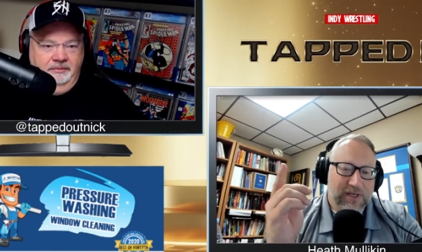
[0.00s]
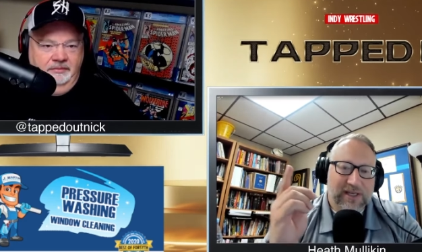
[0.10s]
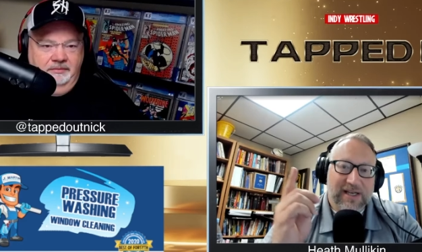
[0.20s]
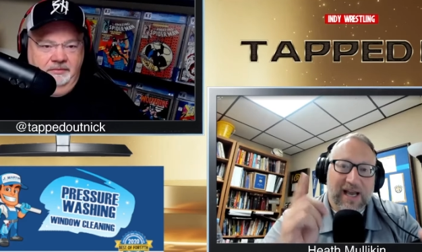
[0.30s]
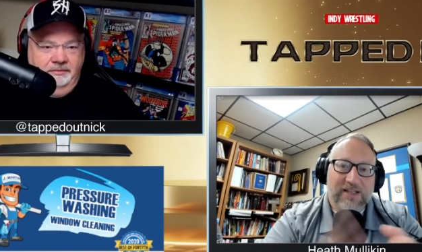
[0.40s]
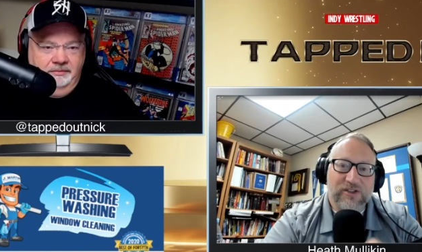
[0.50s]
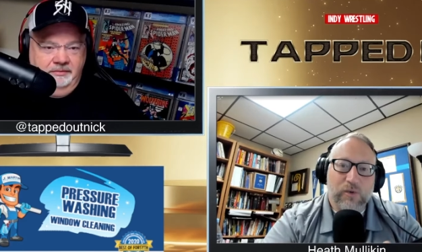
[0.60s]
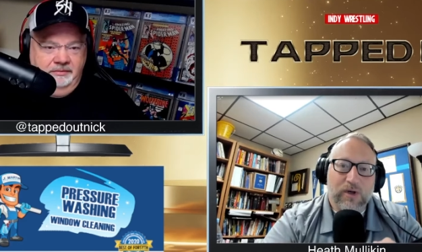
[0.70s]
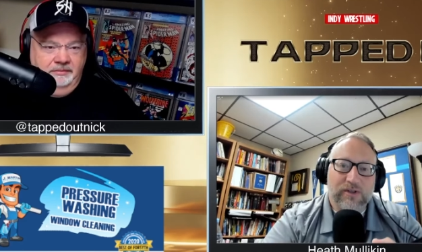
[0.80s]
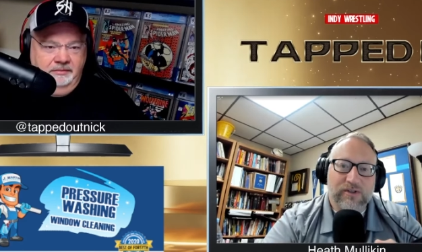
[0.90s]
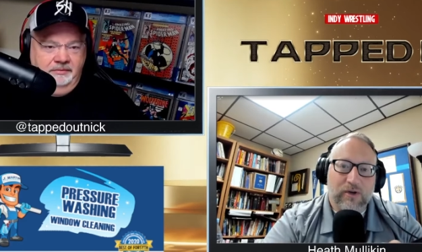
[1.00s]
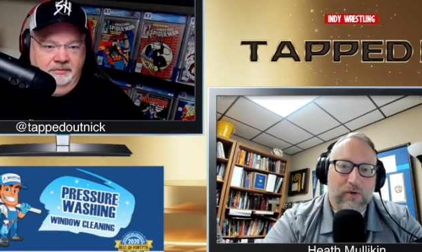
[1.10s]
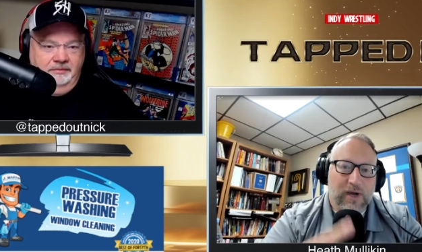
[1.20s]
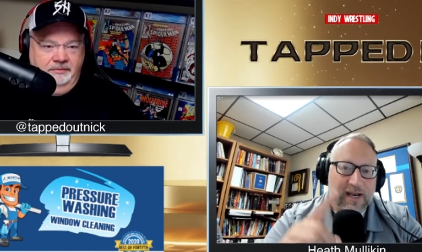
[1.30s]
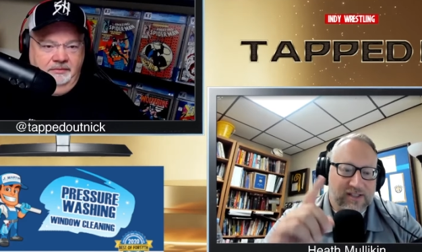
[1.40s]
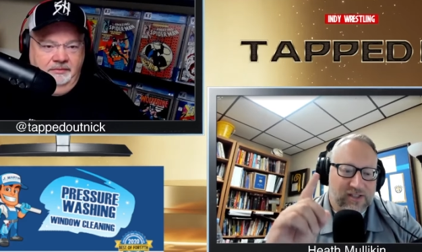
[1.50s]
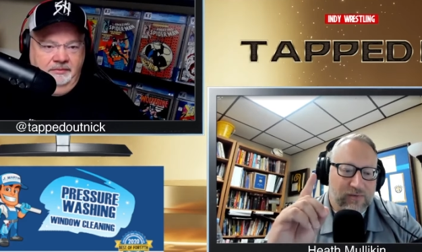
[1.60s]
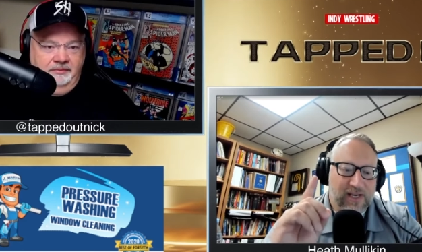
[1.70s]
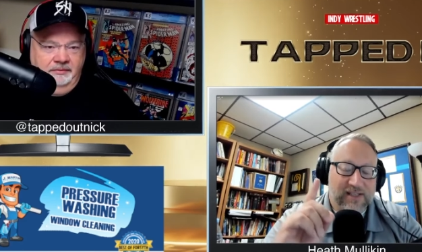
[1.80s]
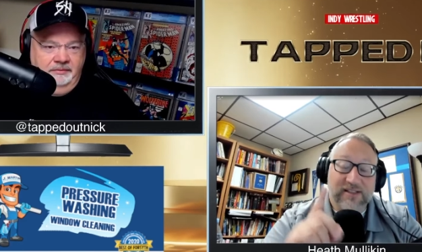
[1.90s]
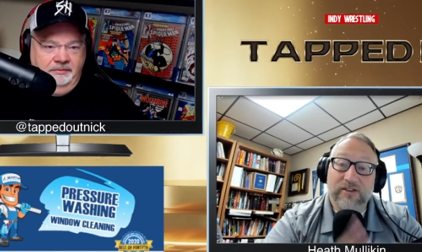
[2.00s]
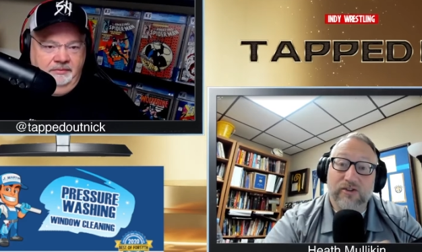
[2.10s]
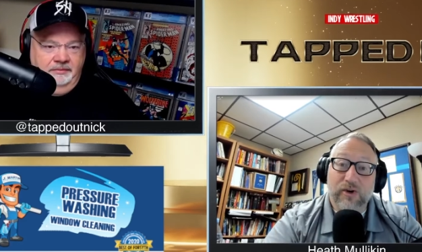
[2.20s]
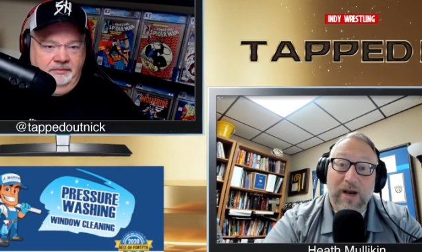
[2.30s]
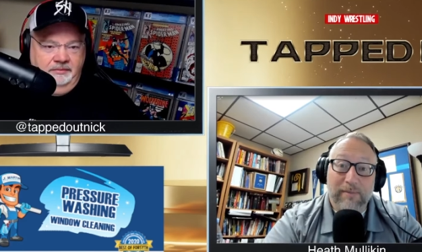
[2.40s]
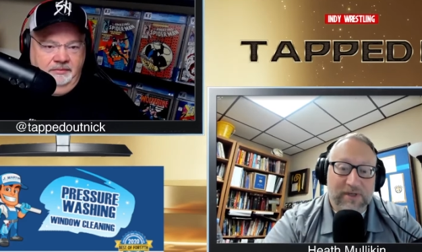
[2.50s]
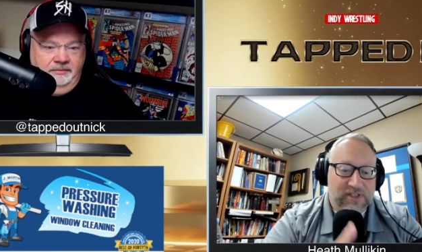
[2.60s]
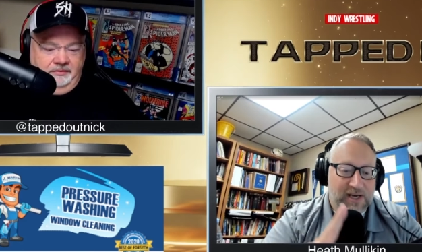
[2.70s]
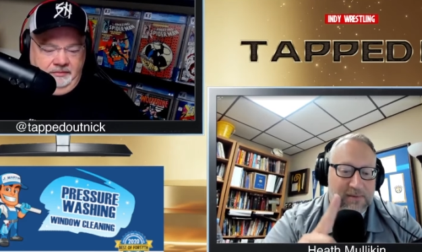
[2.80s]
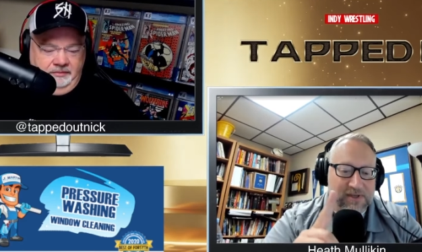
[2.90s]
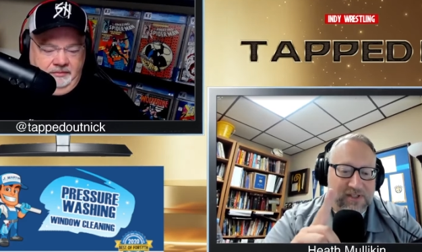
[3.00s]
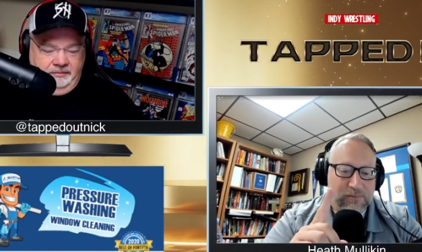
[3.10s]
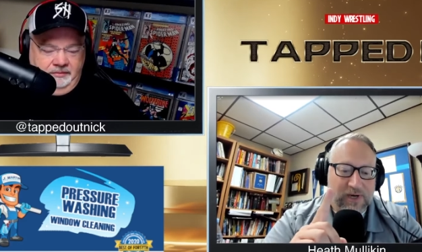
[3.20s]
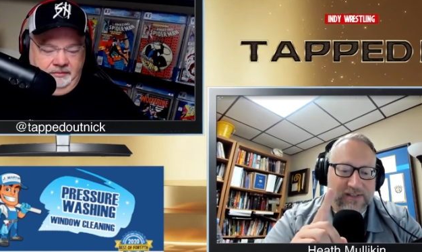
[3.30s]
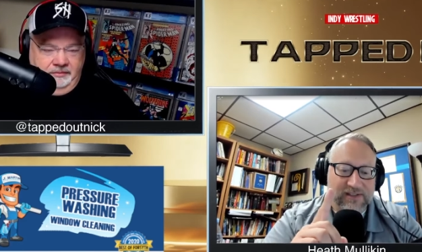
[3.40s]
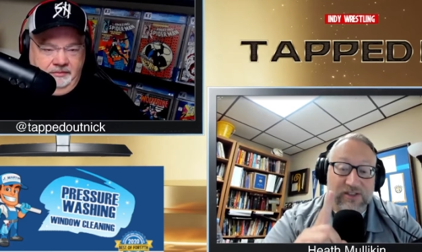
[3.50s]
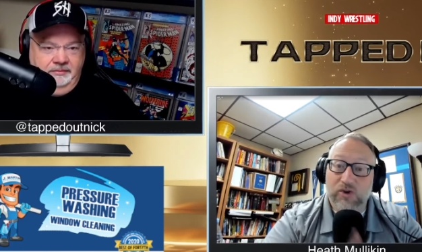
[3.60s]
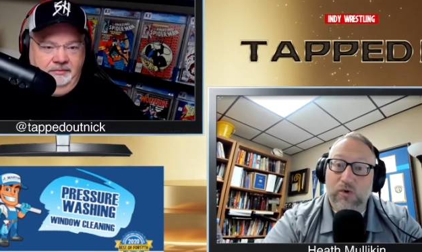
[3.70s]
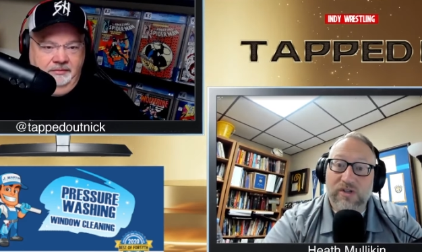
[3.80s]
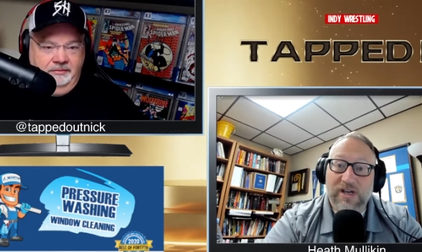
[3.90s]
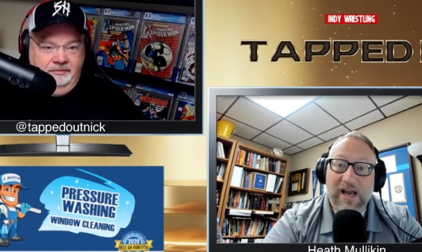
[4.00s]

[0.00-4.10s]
Speaker 1: You got Squared Circle Action Wrestling, Scrappy Championship Wrestling, Georgia